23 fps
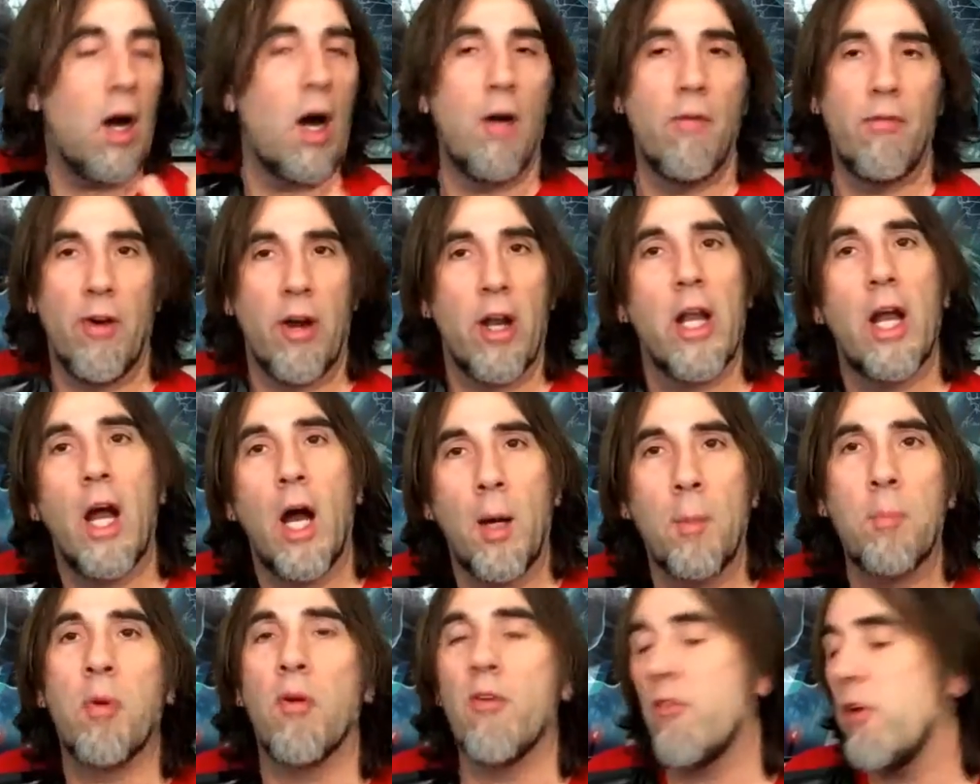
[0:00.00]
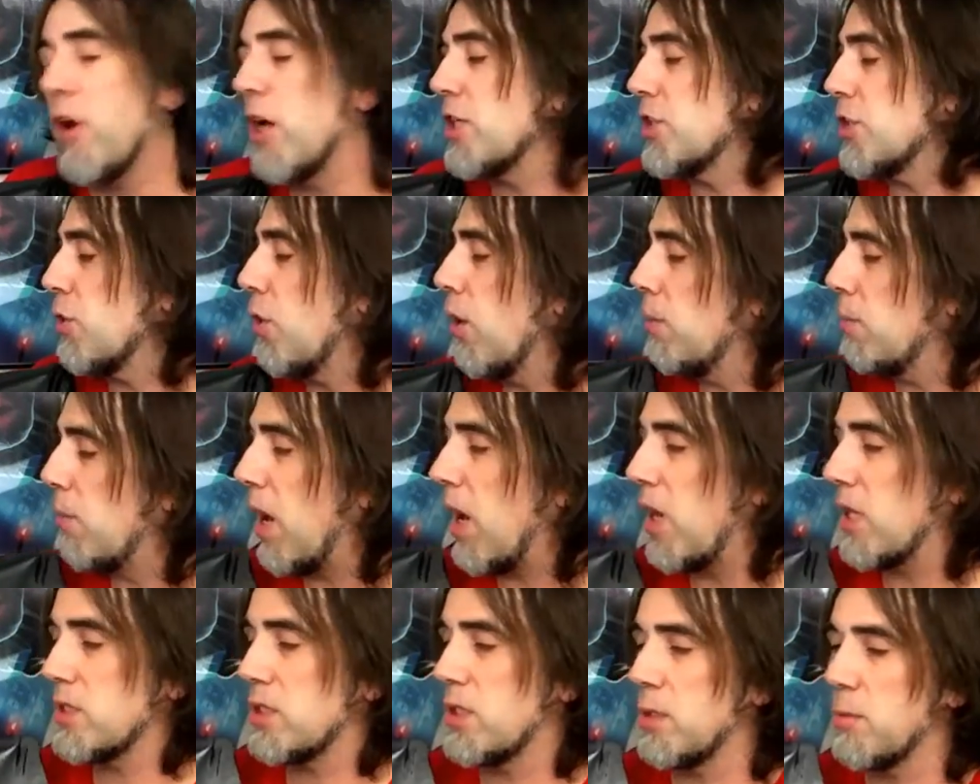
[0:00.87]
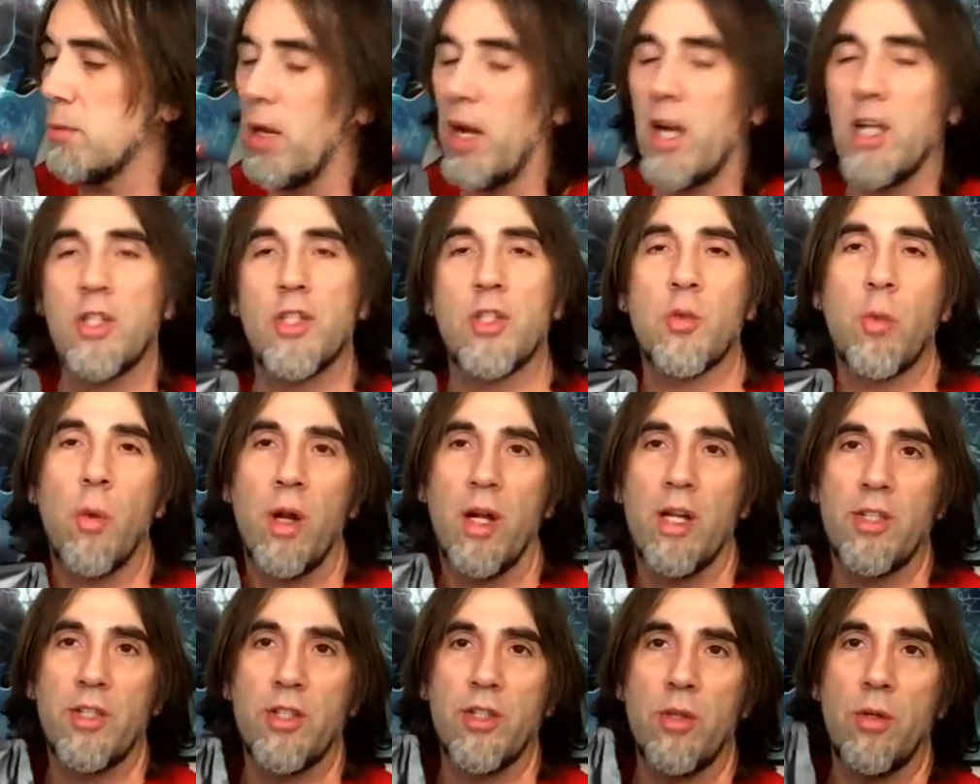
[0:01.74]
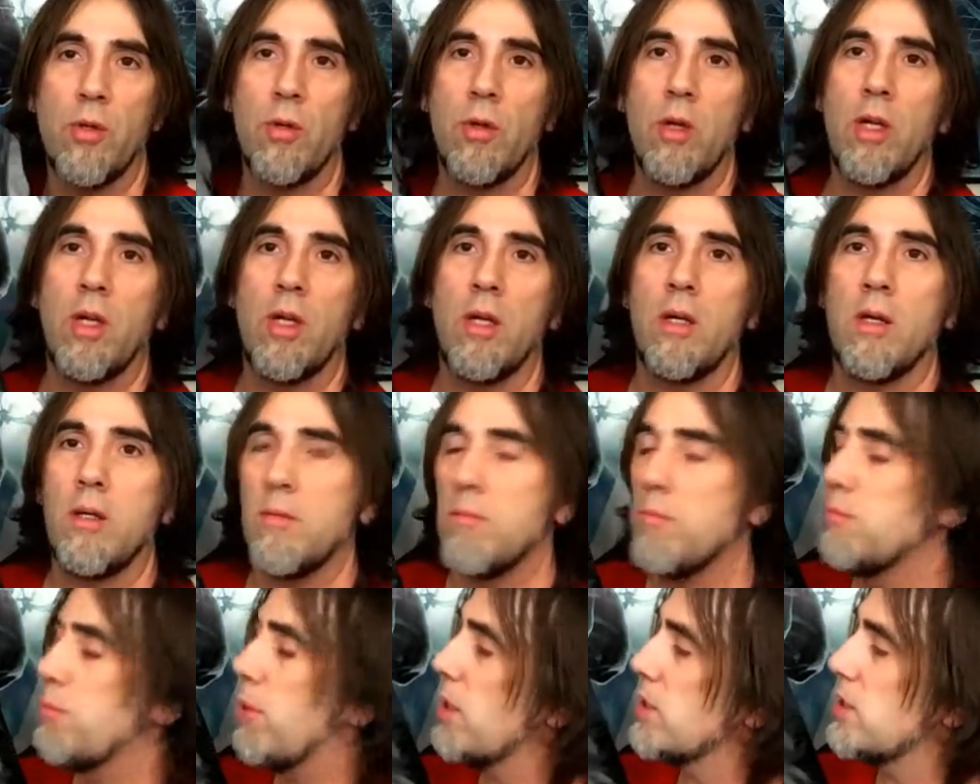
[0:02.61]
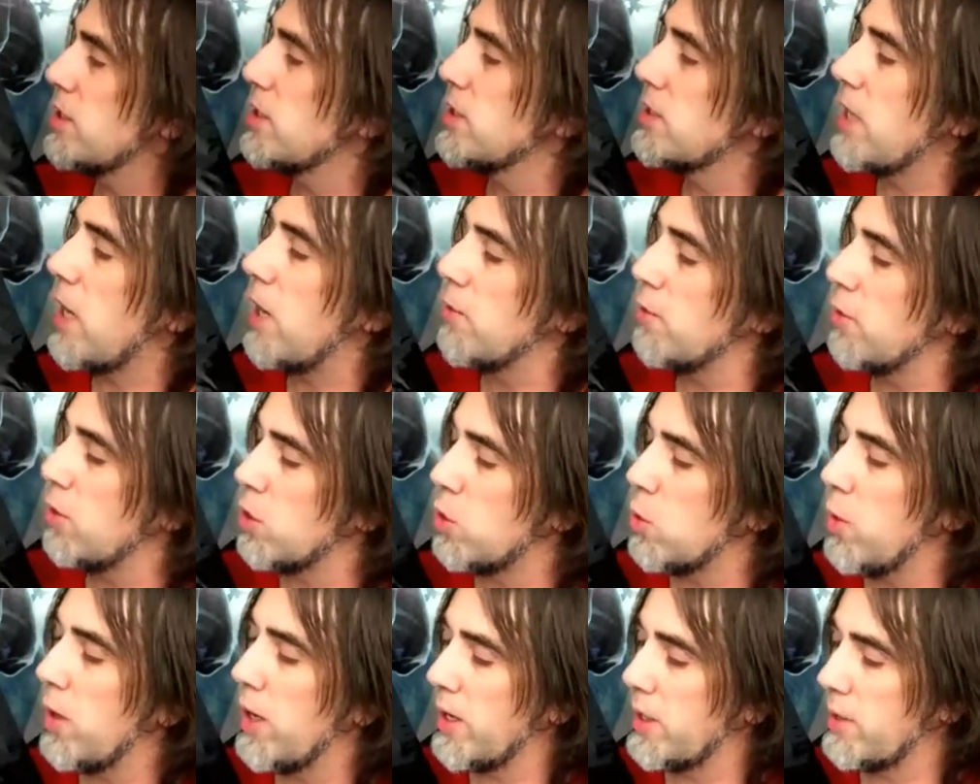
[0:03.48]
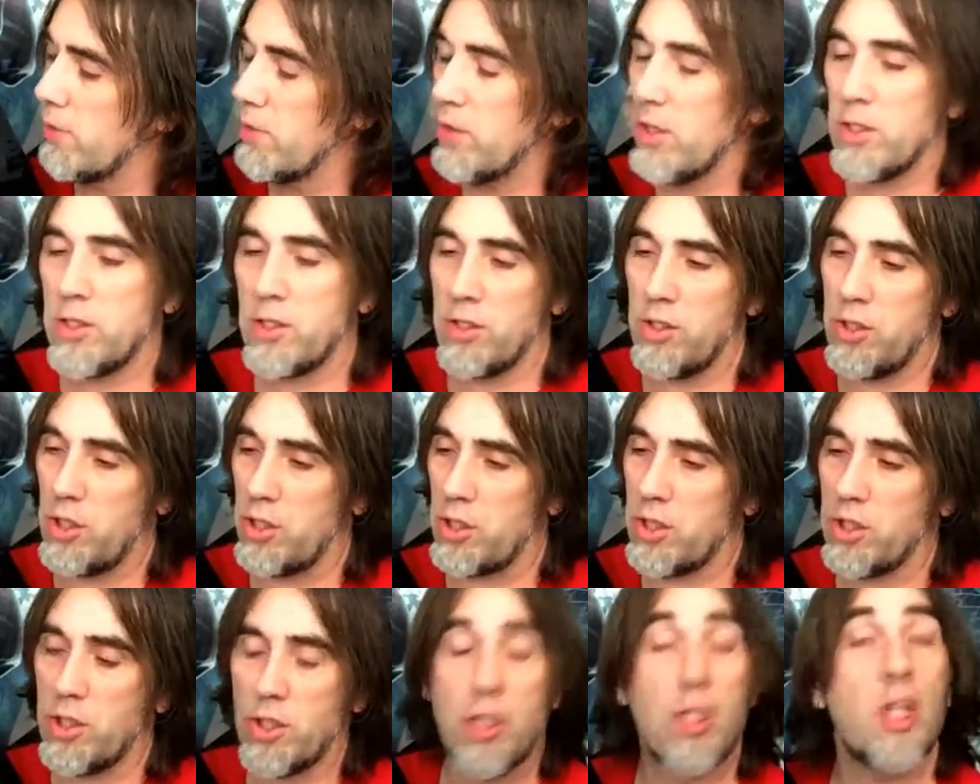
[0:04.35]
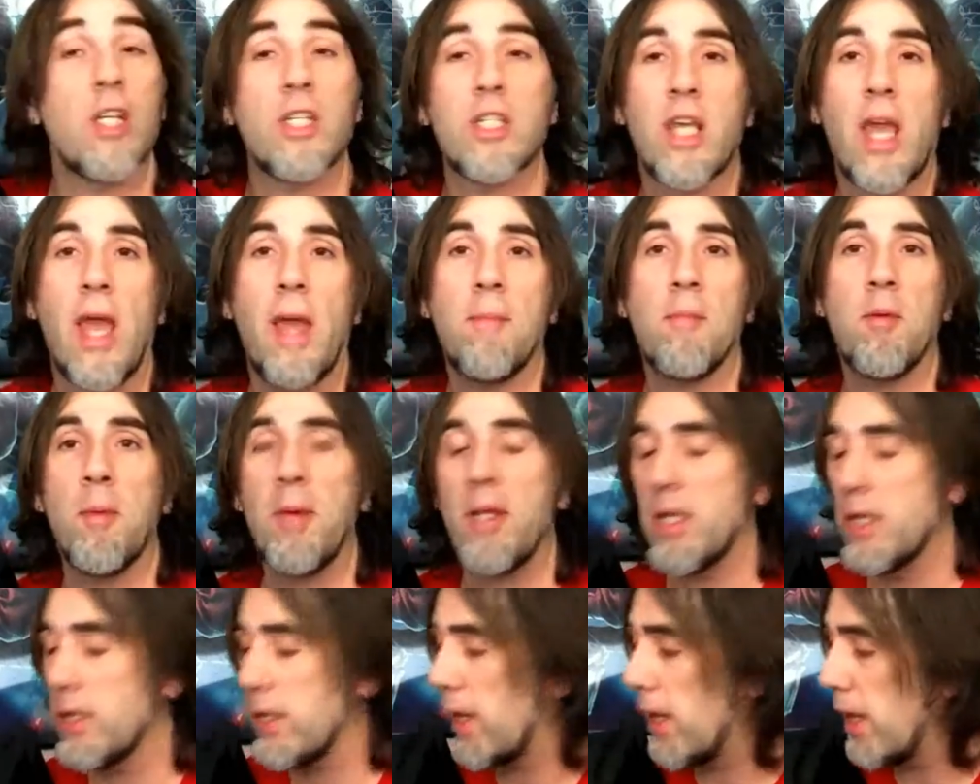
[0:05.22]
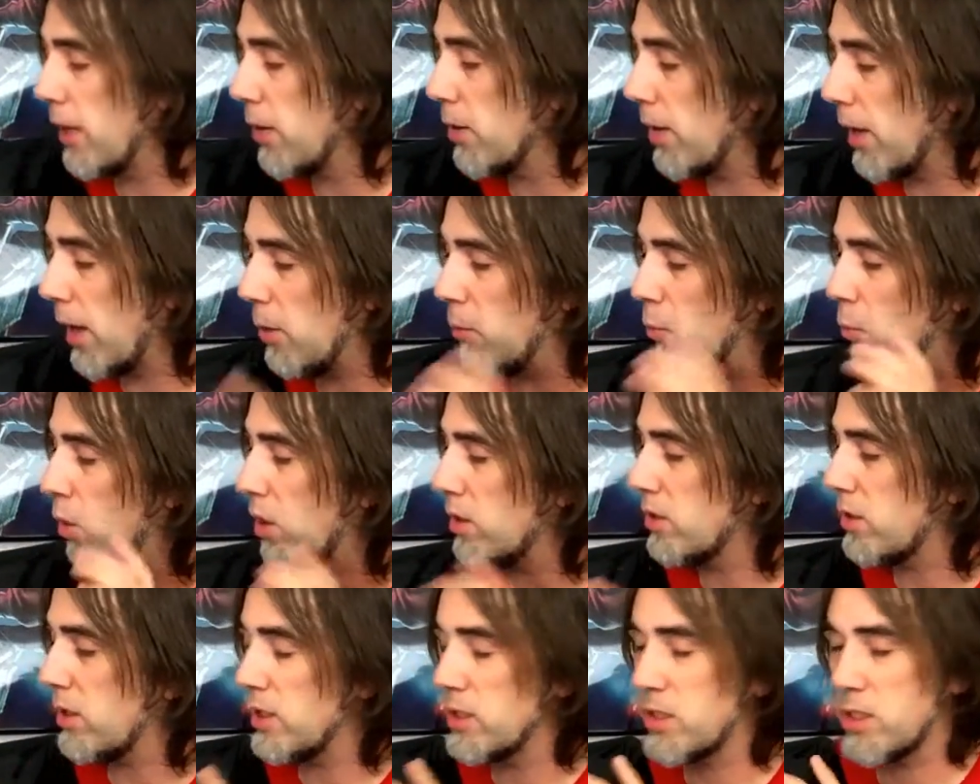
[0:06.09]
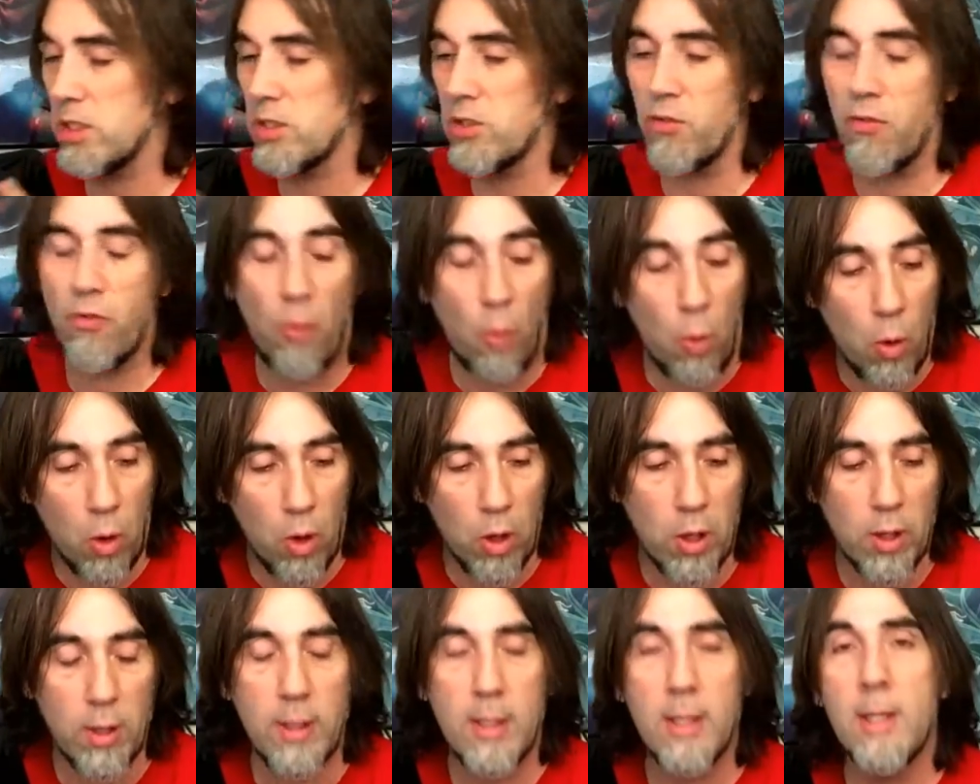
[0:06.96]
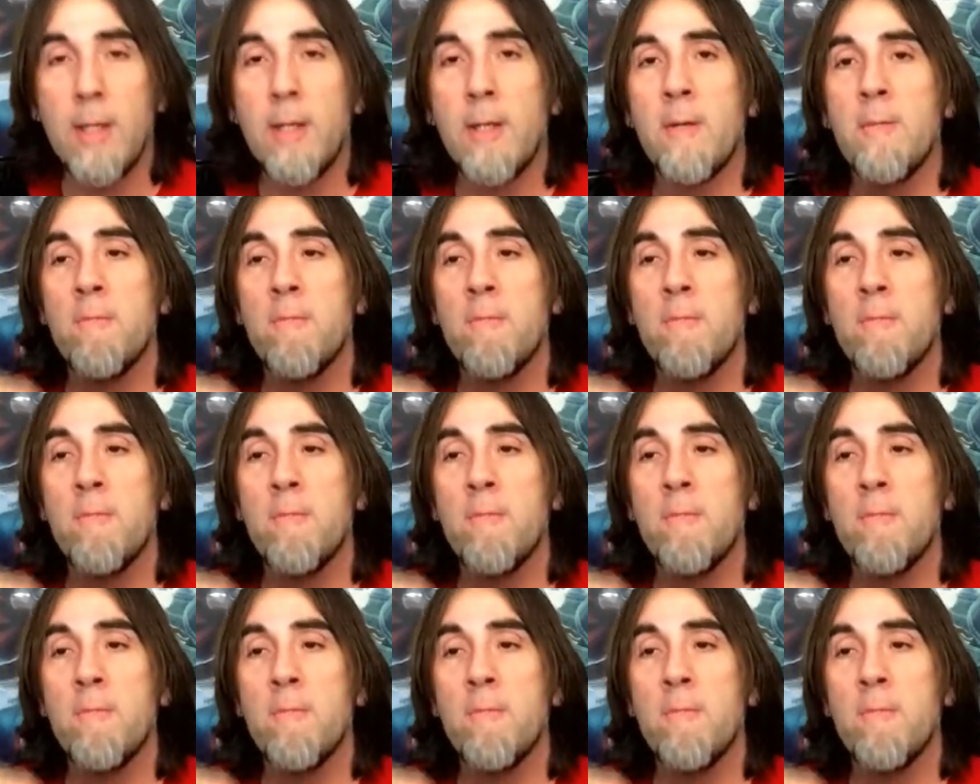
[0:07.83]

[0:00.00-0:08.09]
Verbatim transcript: a very unprofessional unboxing, but I just wanted to bust this out real quick. This just just came to me today, and what this is for.